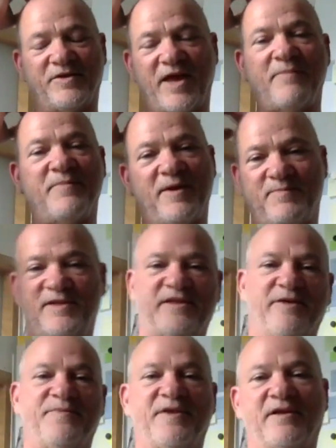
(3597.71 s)
that might be
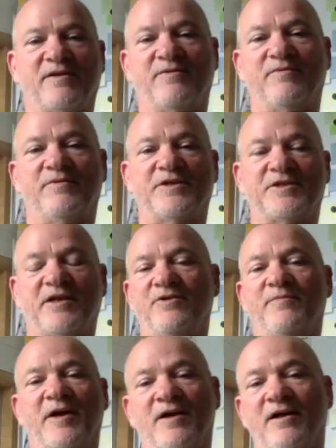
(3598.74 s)
something which I know
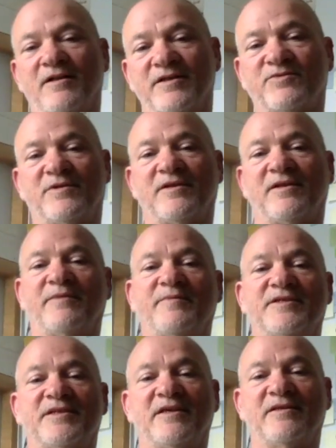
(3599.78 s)
my colleagues wouldn't like me to
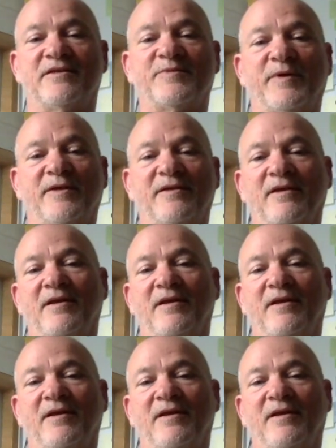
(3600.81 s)
say this, but,